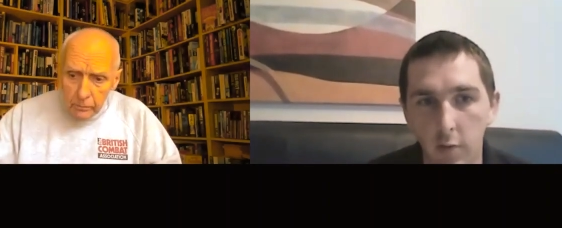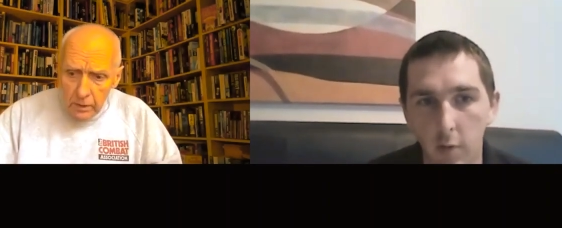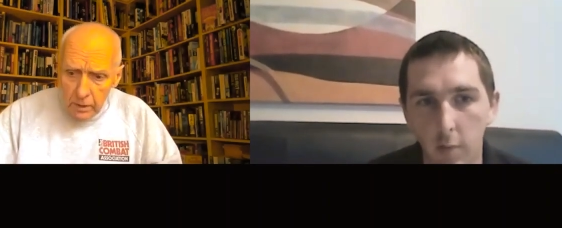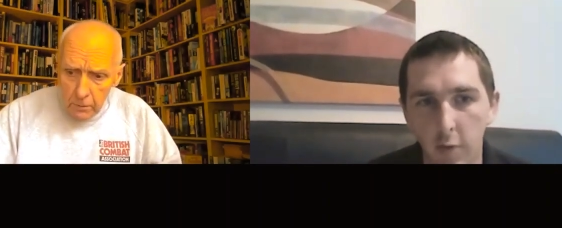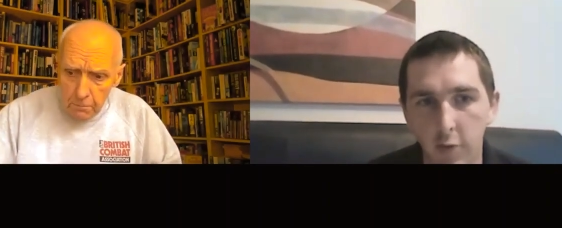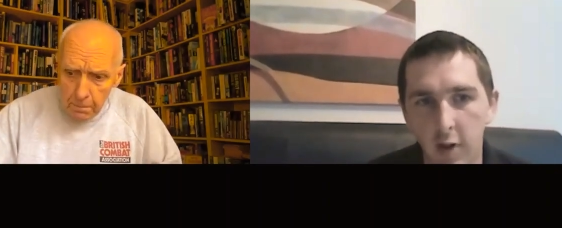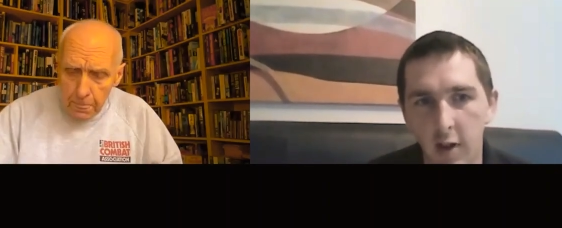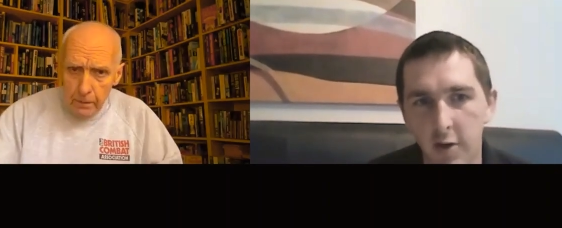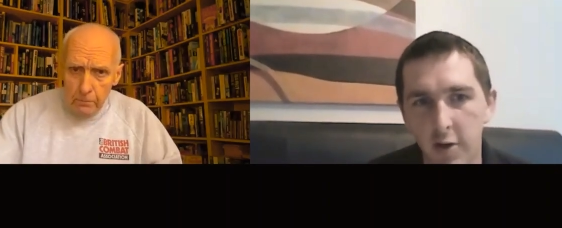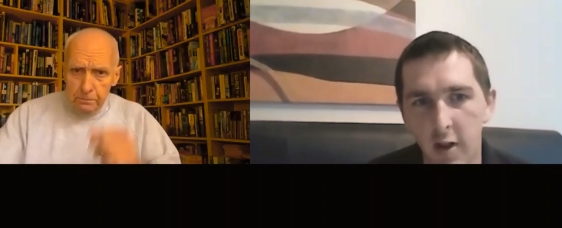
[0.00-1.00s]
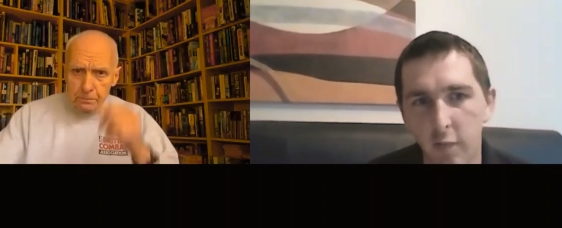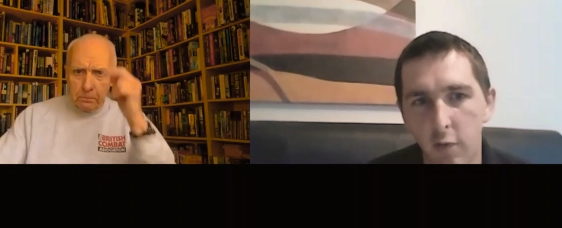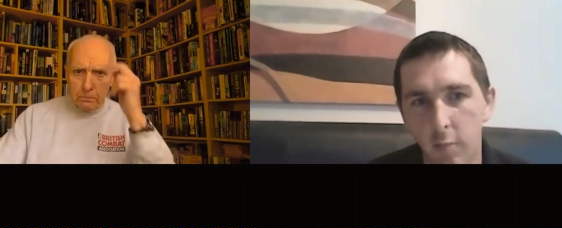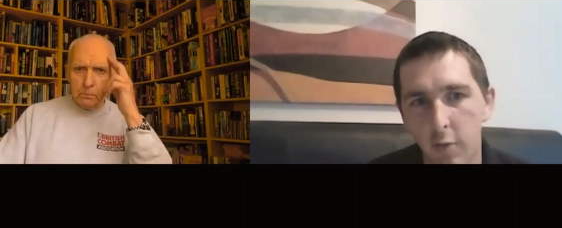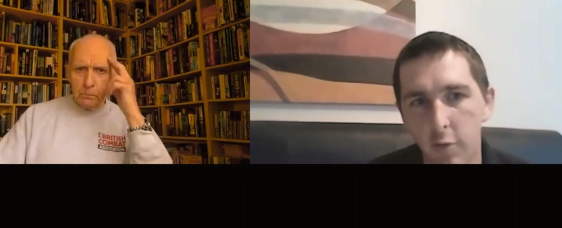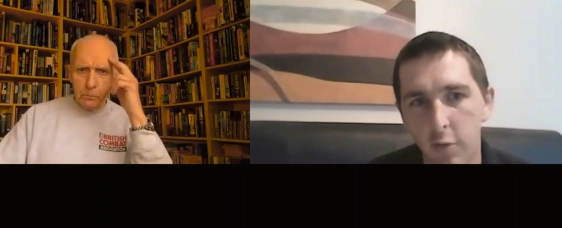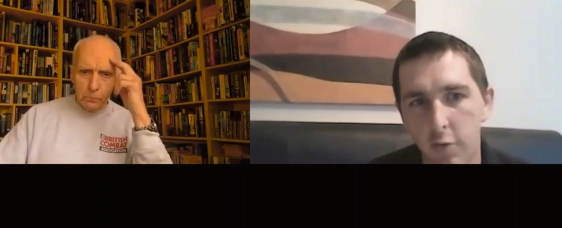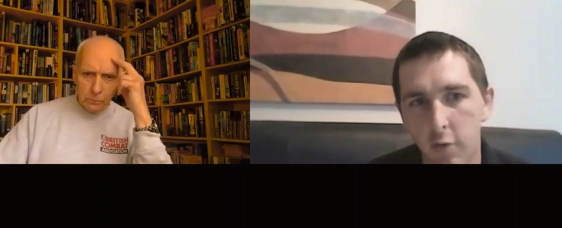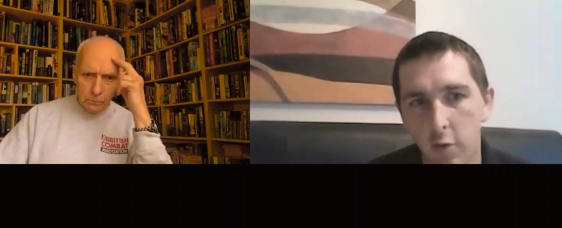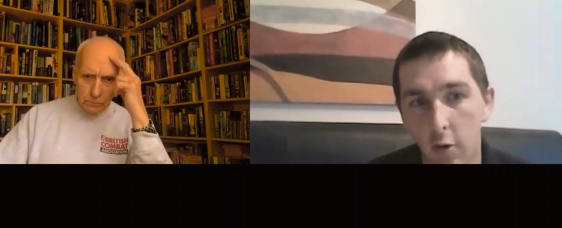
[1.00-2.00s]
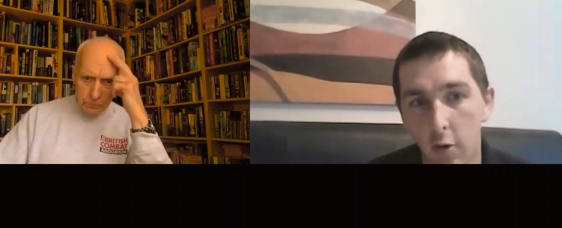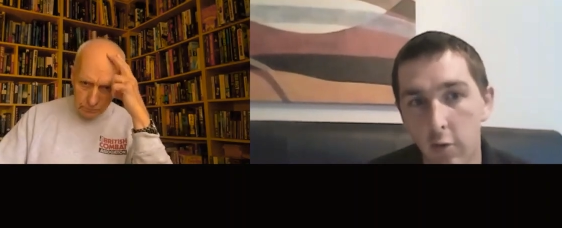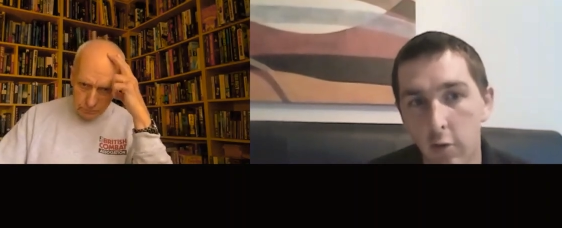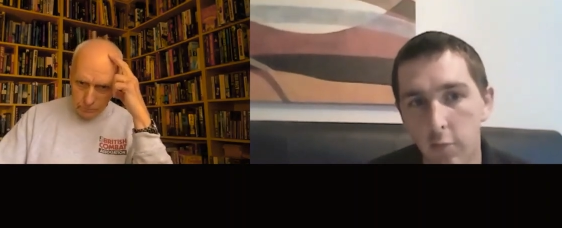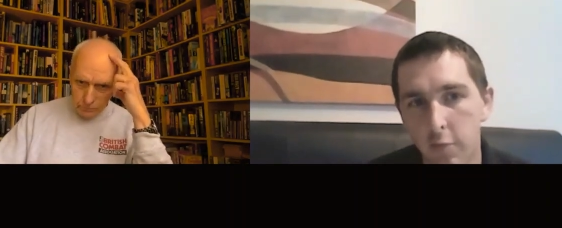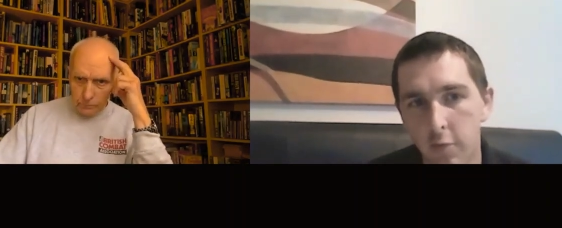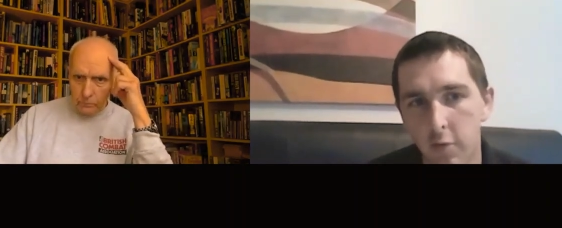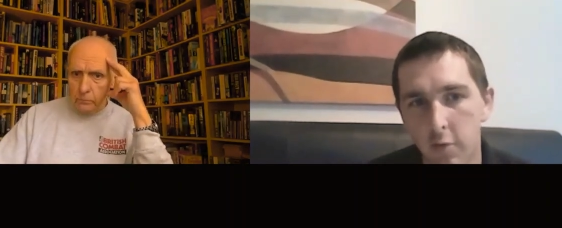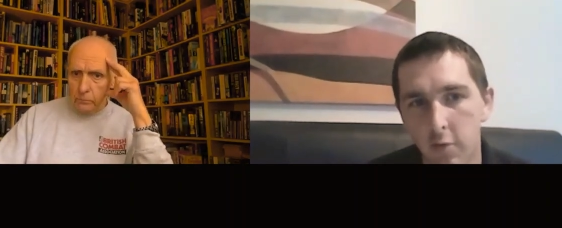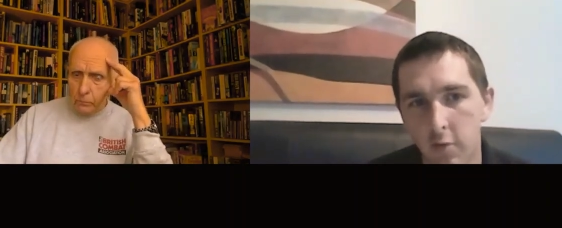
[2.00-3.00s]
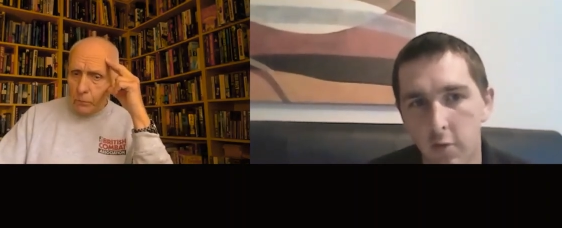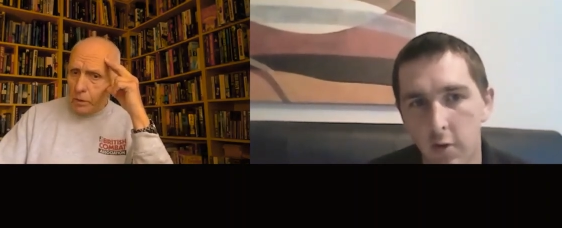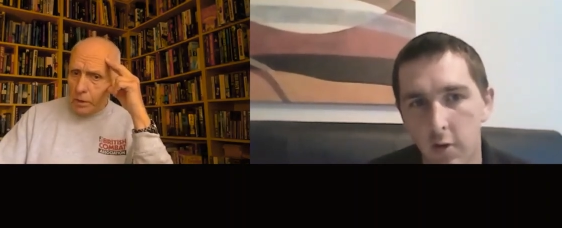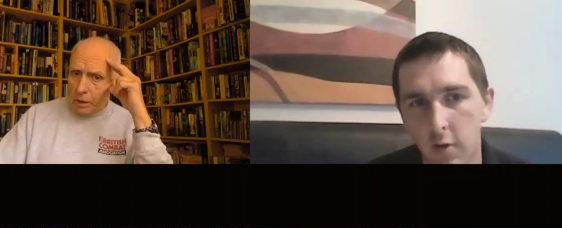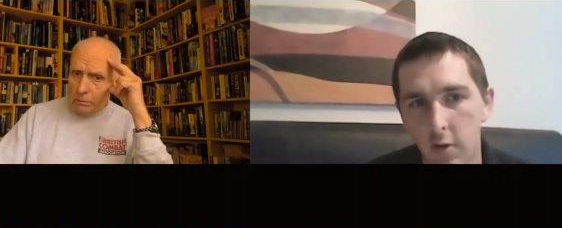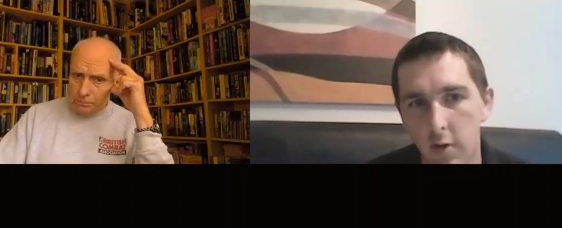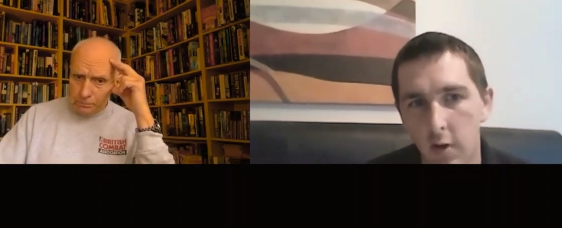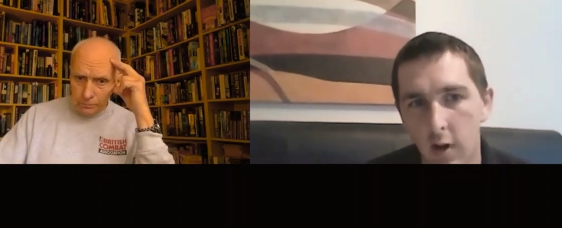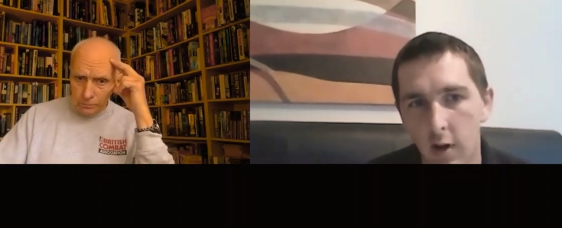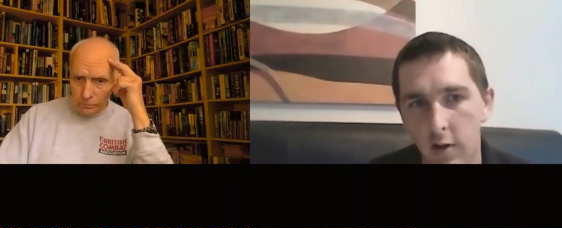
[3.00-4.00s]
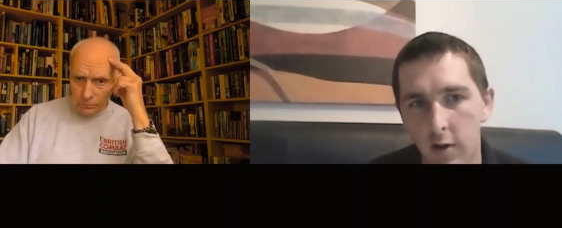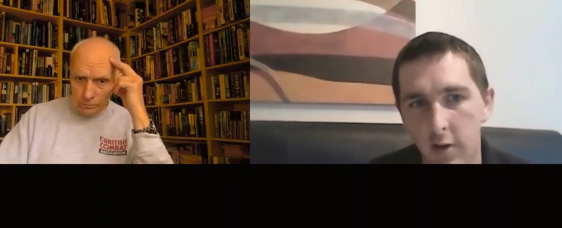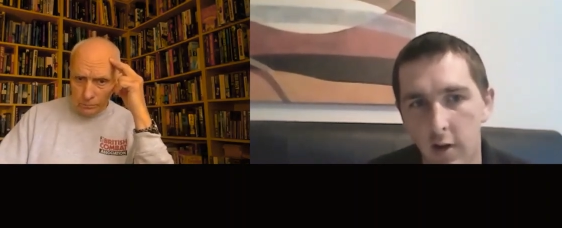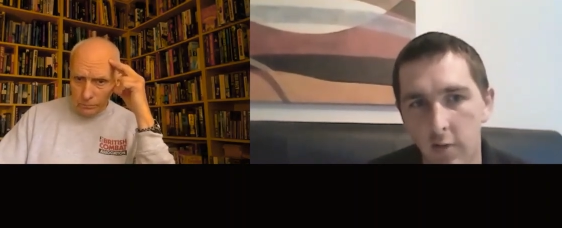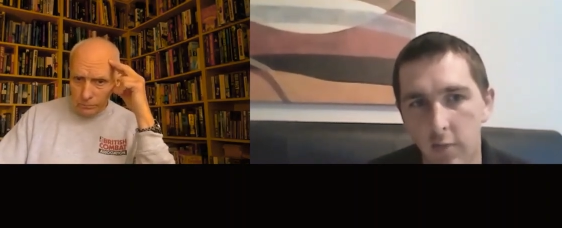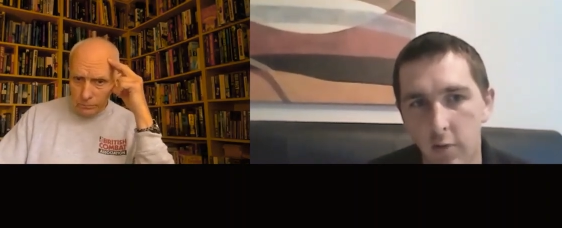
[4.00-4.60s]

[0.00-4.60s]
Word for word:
Speaker 1: about uh, Jeff Cooper's color codes. Yeah. And uh,